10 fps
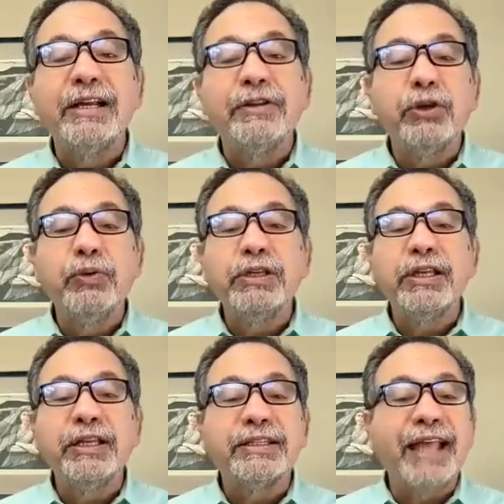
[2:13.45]
The
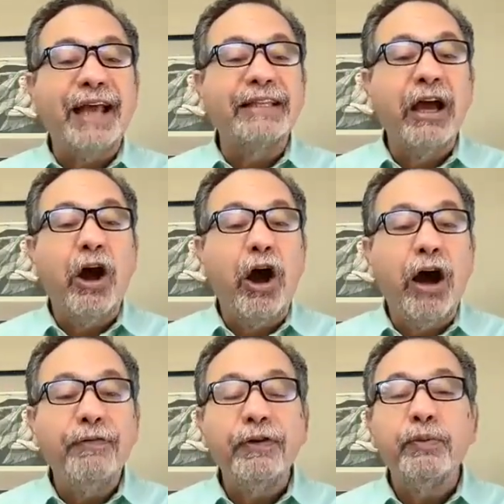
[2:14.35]
reason is that
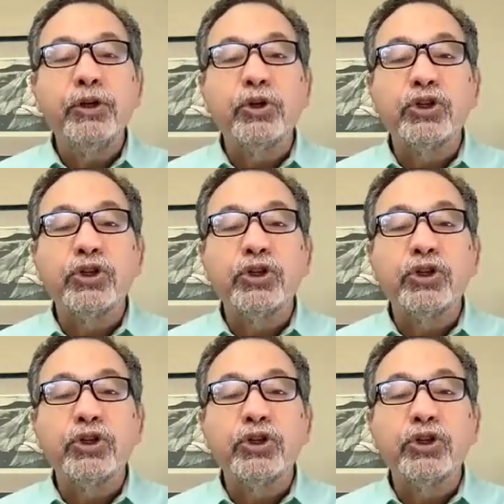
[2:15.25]
often when you're